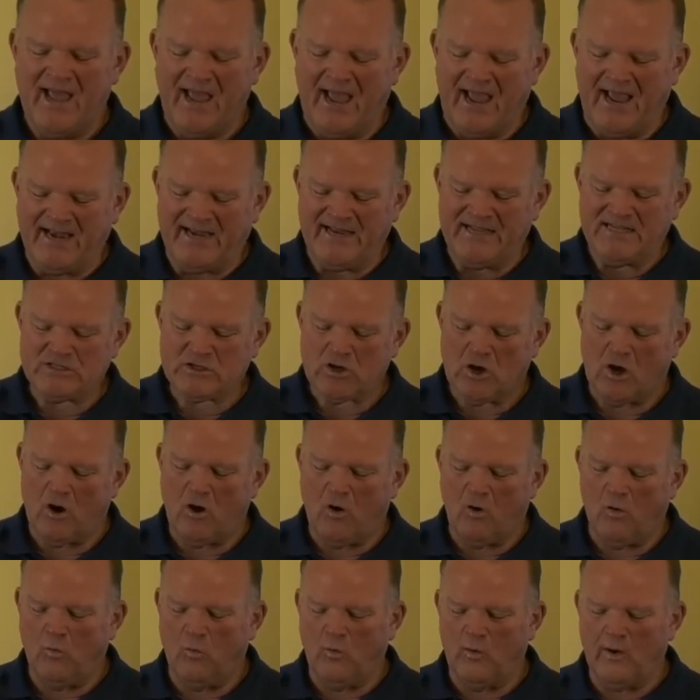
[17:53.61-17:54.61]
And he's
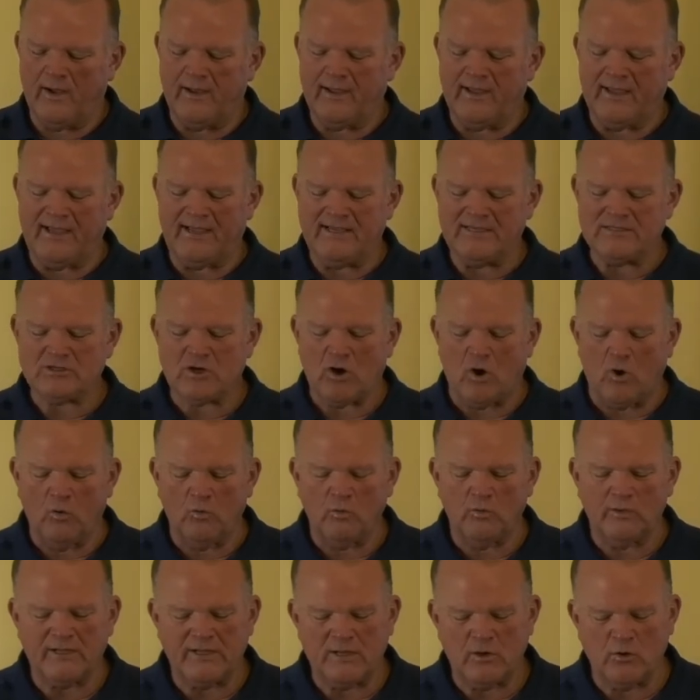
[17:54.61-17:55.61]
always he's
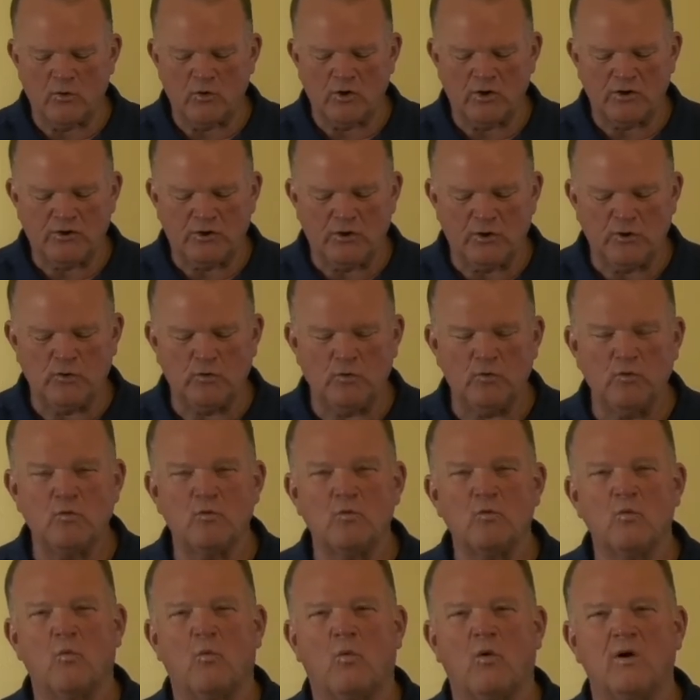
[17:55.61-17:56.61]
only going to
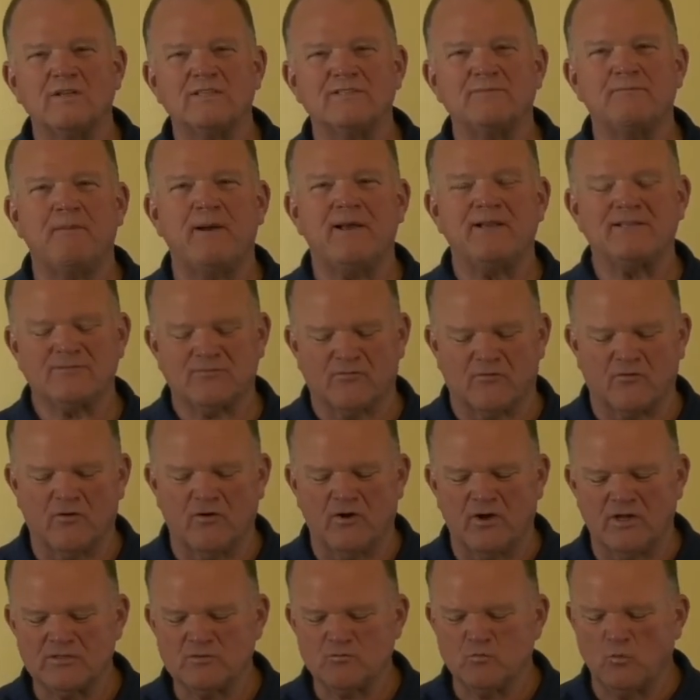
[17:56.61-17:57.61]
do what's best
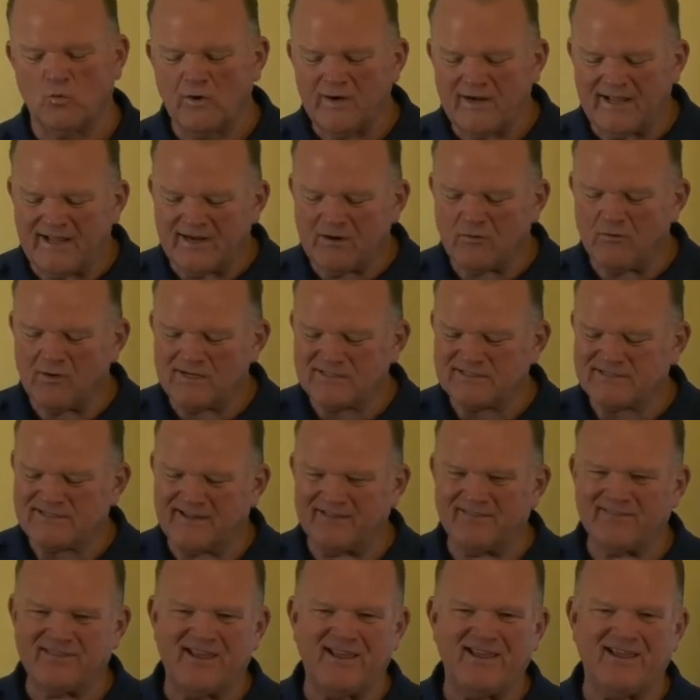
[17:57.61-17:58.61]
for us. One
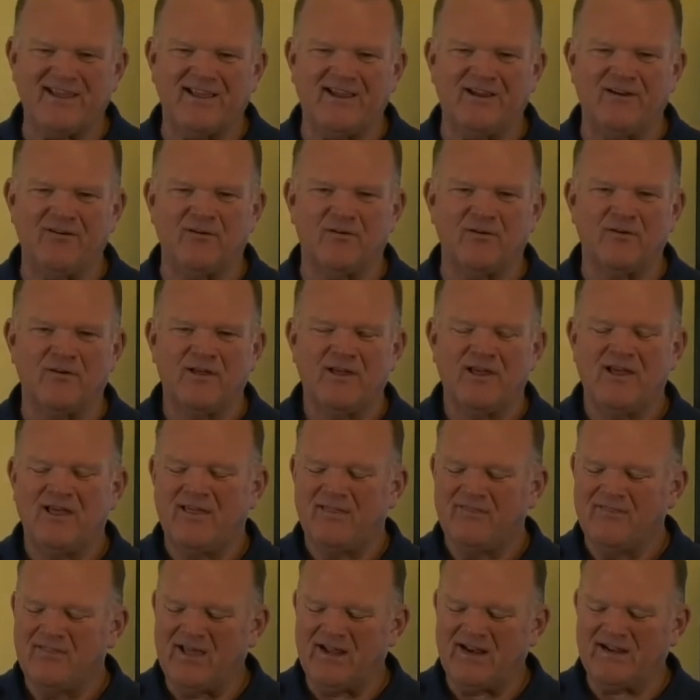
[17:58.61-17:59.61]
interesting thing here
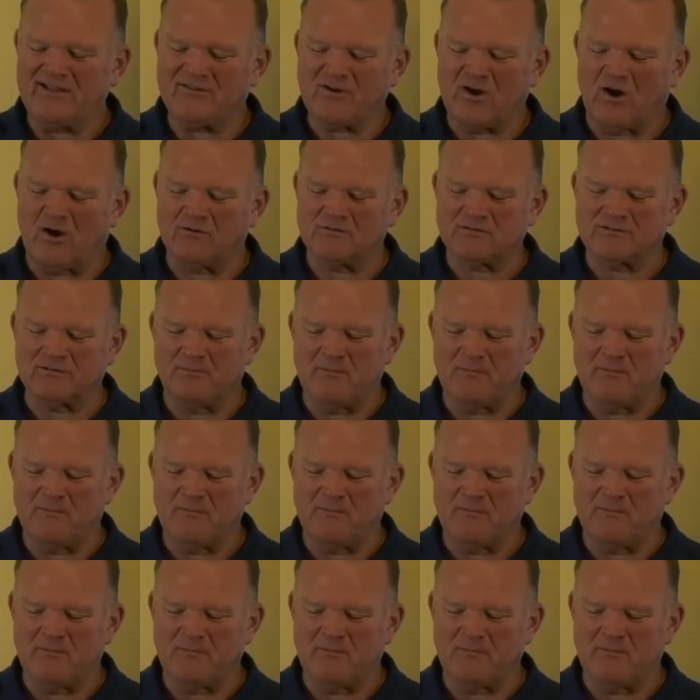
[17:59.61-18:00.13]
that it talks